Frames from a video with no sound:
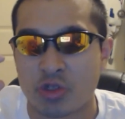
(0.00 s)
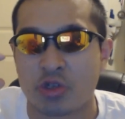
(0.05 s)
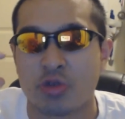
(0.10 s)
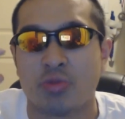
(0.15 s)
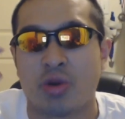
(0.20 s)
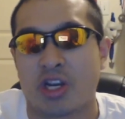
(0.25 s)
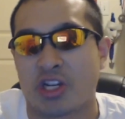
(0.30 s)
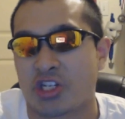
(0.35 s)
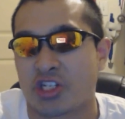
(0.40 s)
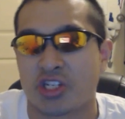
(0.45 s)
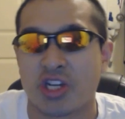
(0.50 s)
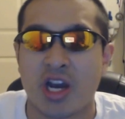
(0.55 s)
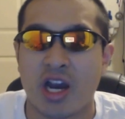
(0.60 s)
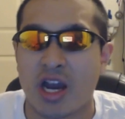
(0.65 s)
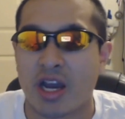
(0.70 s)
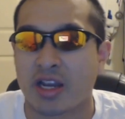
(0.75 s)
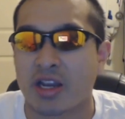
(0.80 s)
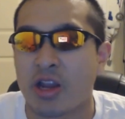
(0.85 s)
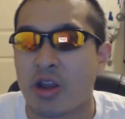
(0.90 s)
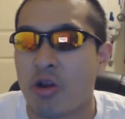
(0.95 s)
to my
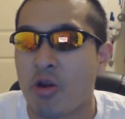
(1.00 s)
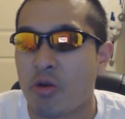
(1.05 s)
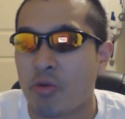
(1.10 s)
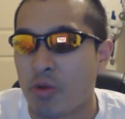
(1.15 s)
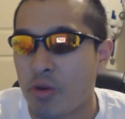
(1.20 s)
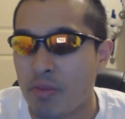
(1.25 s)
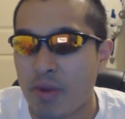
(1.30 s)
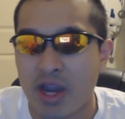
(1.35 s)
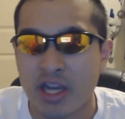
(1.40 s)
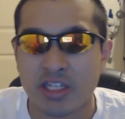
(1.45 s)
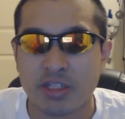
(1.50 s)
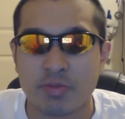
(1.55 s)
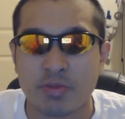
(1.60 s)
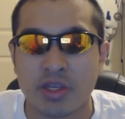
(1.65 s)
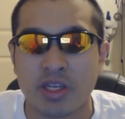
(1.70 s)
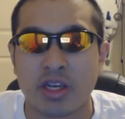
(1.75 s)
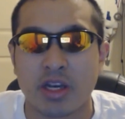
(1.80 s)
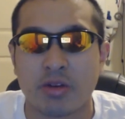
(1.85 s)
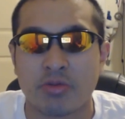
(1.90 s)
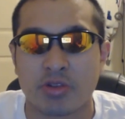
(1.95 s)
shock, reminds
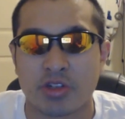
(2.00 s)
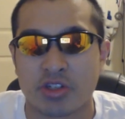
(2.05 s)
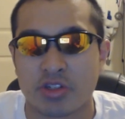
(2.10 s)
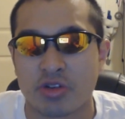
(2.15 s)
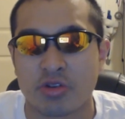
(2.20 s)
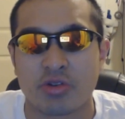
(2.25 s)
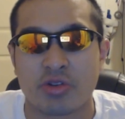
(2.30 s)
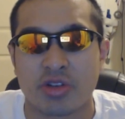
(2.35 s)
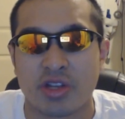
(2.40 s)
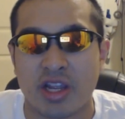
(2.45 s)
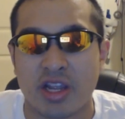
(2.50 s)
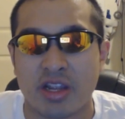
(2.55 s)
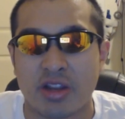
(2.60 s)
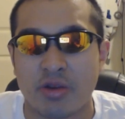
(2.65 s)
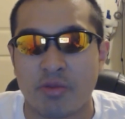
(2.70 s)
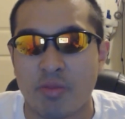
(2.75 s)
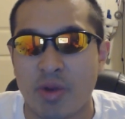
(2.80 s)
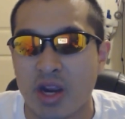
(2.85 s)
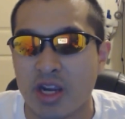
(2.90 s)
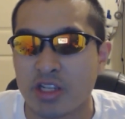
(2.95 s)
me of a certain
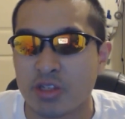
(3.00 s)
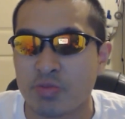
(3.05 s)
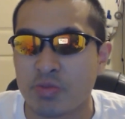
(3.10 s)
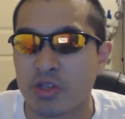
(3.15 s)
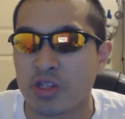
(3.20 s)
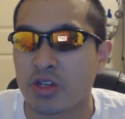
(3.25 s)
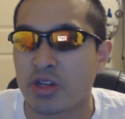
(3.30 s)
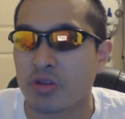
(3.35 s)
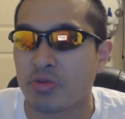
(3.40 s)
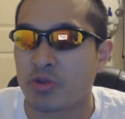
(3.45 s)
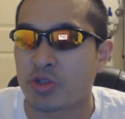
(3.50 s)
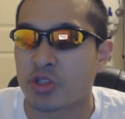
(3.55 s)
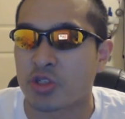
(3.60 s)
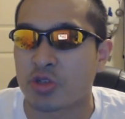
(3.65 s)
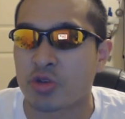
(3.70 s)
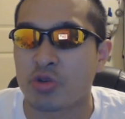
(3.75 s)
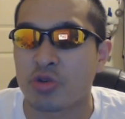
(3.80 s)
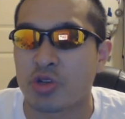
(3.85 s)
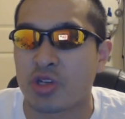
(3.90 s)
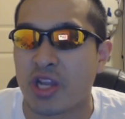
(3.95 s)

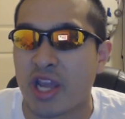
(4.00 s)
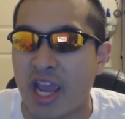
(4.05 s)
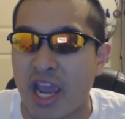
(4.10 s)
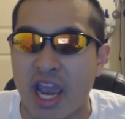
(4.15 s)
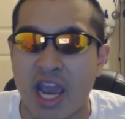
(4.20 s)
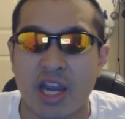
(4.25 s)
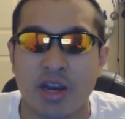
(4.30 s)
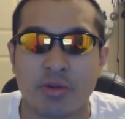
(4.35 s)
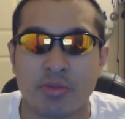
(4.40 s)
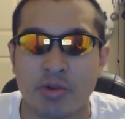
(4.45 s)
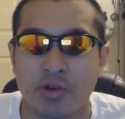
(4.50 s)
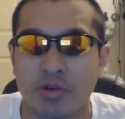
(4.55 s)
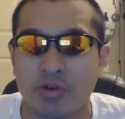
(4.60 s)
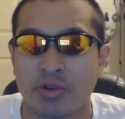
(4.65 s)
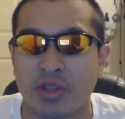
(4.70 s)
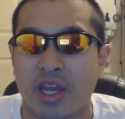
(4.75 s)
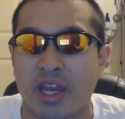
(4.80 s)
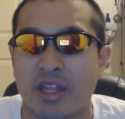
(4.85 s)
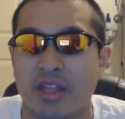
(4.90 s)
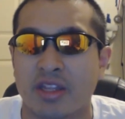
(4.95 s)
animal
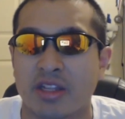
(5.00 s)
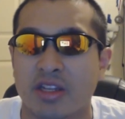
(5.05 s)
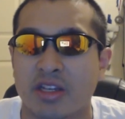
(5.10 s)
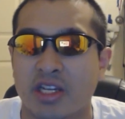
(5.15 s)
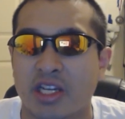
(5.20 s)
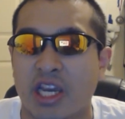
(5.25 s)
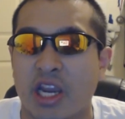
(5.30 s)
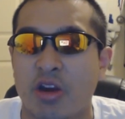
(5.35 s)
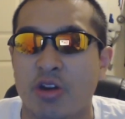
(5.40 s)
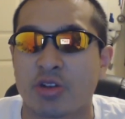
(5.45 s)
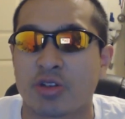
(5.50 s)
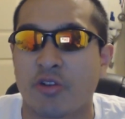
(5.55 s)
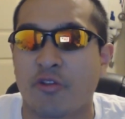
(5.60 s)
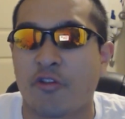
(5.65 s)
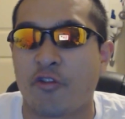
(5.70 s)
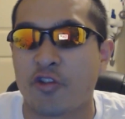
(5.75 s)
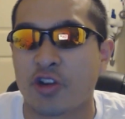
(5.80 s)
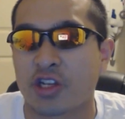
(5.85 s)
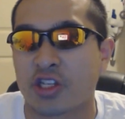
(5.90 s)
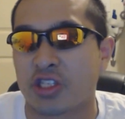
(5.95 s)
that carries a
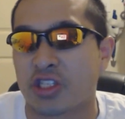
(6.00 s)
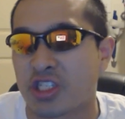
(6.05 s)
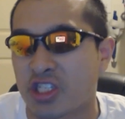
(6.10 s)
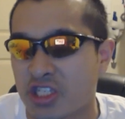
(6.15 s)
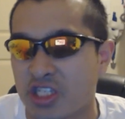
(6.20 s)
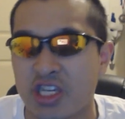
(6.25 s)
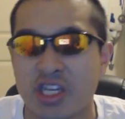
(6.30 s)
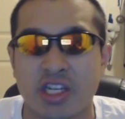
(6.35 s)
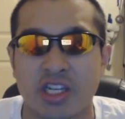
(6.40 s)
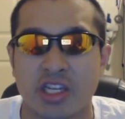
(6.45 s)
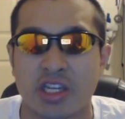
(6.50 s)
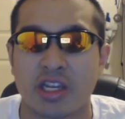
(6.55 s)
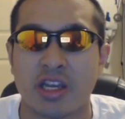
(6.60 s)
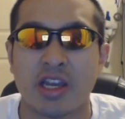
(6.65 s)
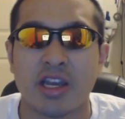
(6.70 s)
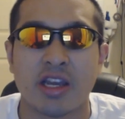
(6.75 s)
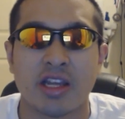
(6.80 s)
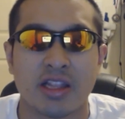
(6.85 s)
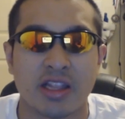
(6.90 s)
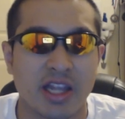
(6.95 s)
freaking
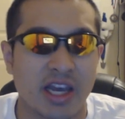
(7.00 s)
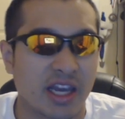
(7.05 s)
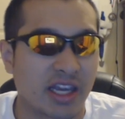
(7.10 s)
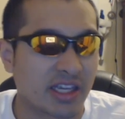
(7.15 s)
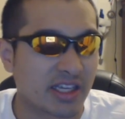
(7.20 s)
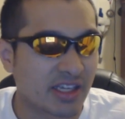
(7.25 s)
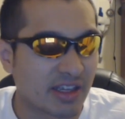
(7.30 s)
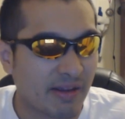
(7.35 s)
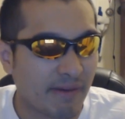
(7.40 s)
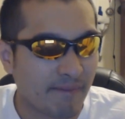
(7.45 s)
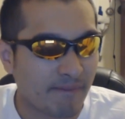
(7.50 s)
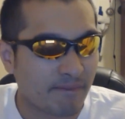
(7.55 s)
city. Like,